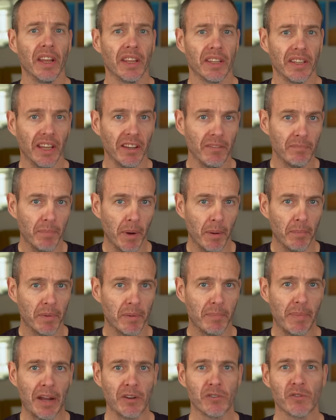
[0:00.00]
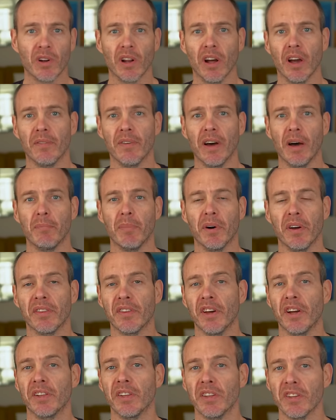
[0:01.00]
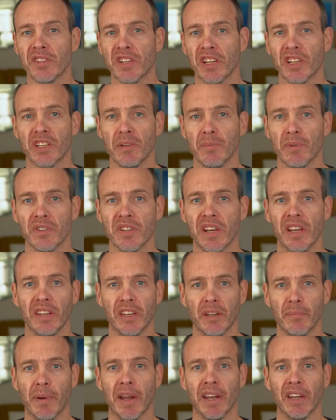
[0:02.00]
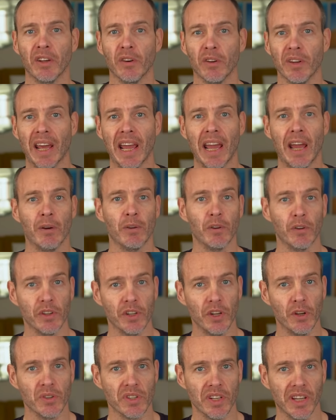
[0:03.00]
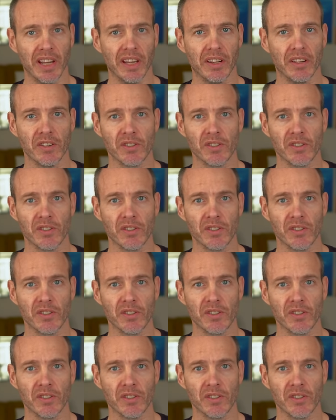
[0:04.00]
they've bumped battery life up by 30 to 60% depending on how you're using it.